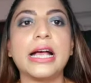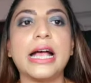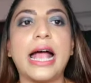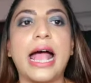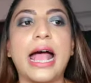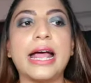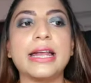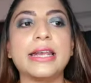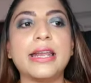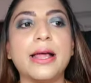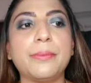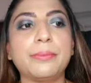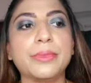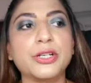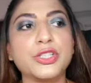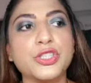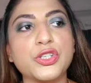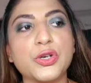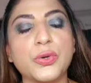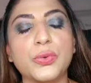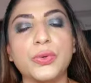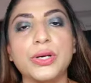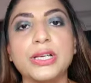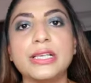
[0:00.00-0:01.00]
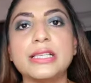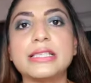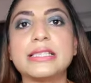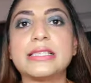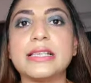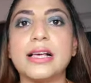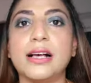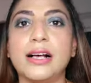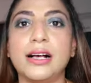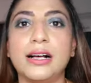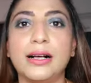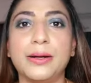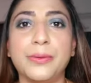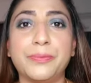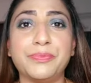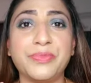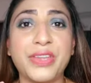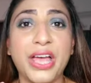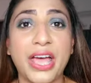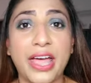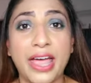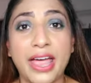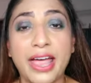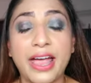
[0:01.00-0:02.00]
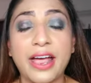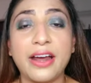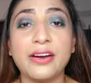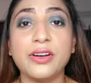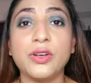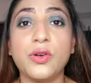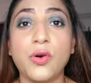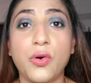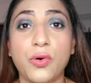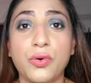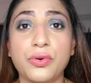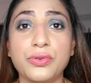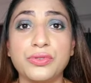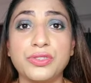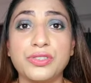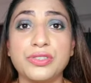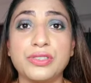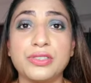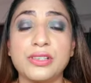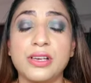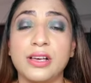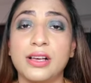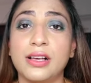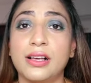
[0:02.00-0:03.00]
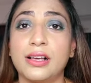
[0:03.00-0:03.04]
And number two is the hair goes